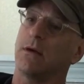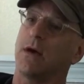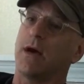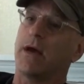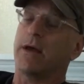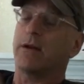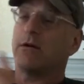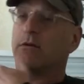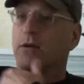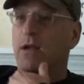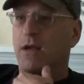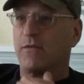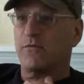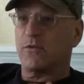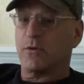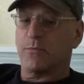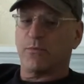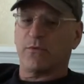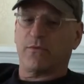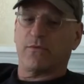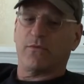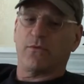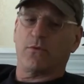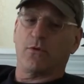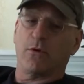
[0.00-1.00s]
I don't have to
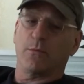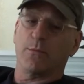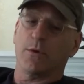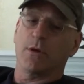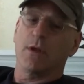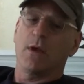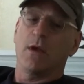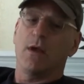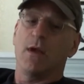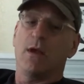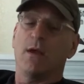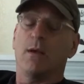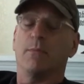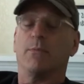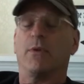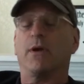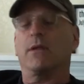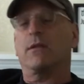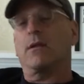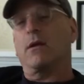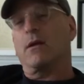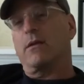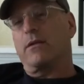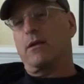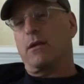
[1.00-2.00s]
perform.
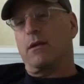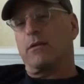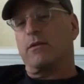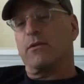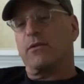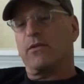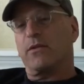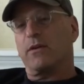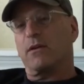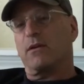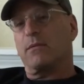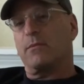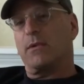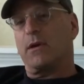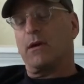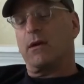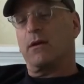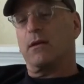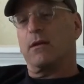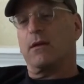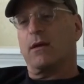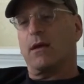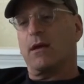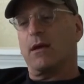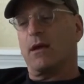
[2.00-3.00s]
But the other thing
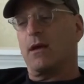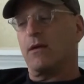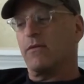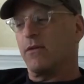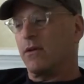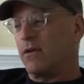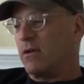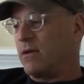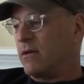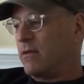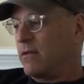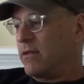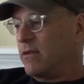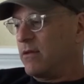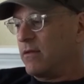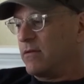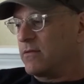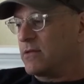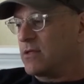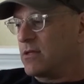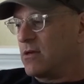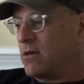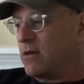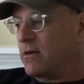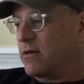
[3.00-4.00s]
about having the
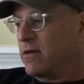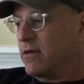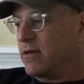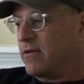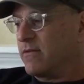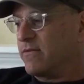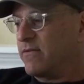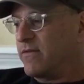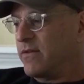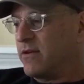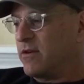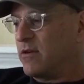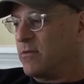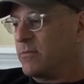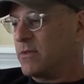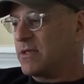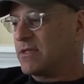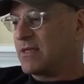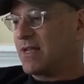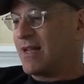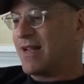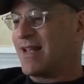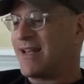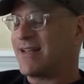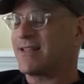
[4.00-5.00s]
song in a film
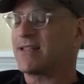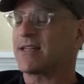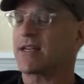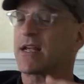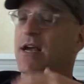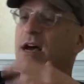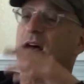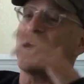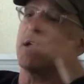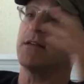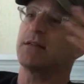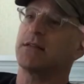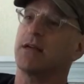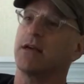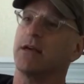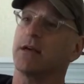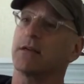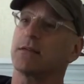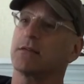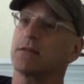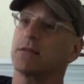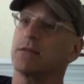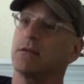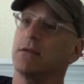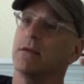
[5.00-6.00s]
is it has a
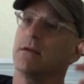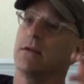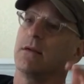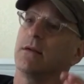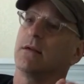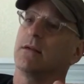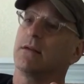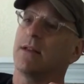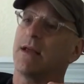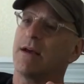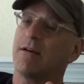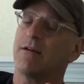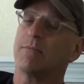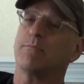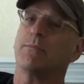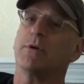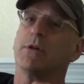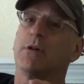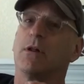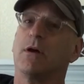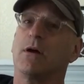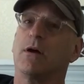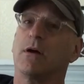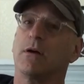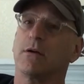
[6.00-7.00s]
context. Now it
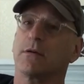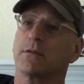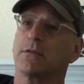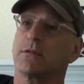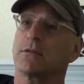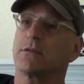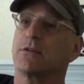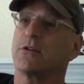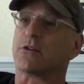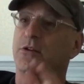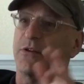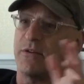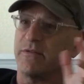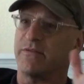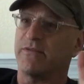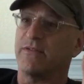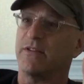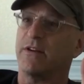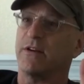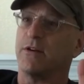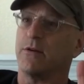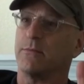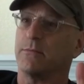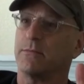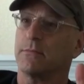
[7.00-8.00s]
belongs to your
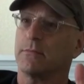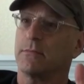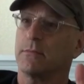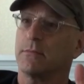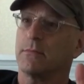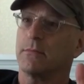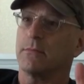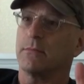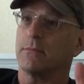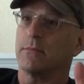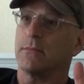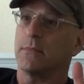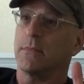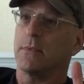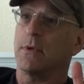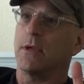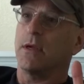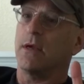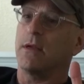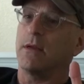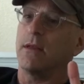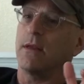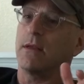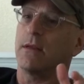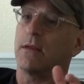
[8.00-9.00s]
film,
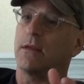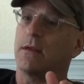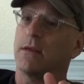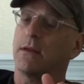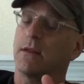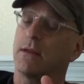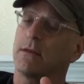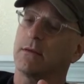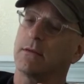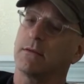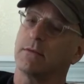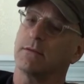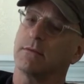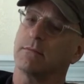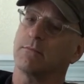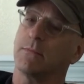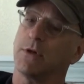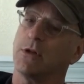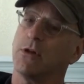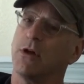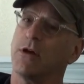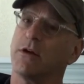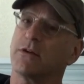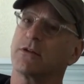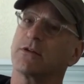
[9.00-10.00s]
and it
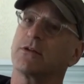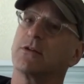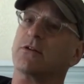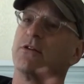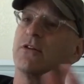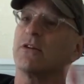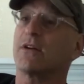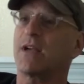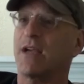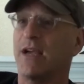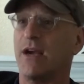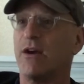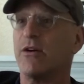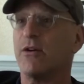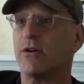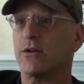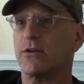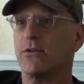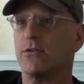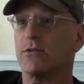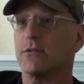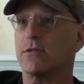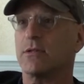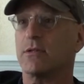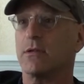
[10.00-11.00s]
belongs to your
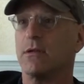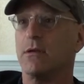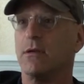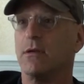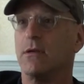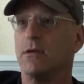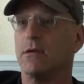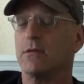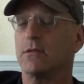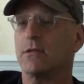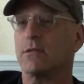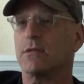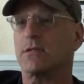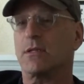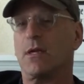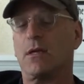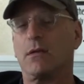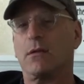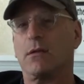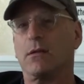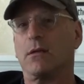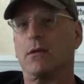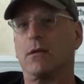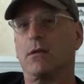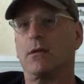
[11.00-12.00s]
characters. So
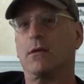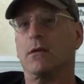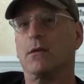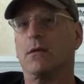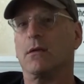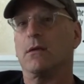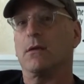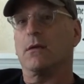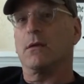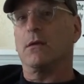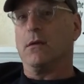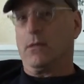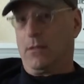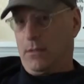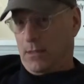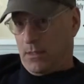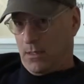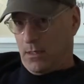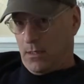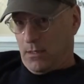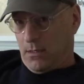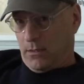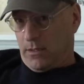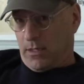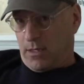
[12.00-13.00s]
suddenly,
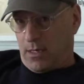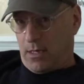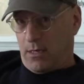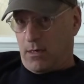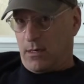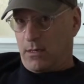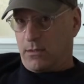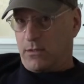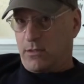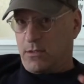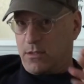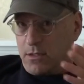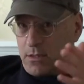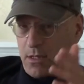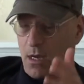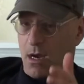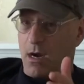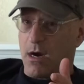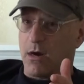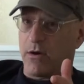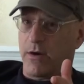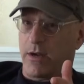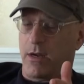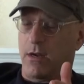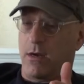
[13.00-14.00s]
the characters
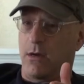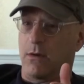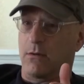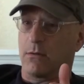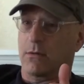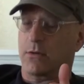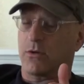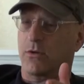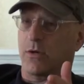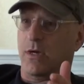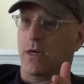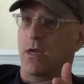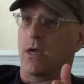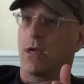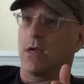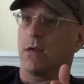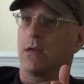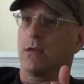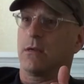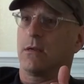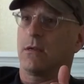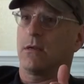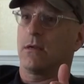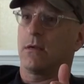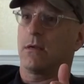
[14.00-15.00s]
Dario
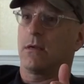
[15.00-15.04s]
created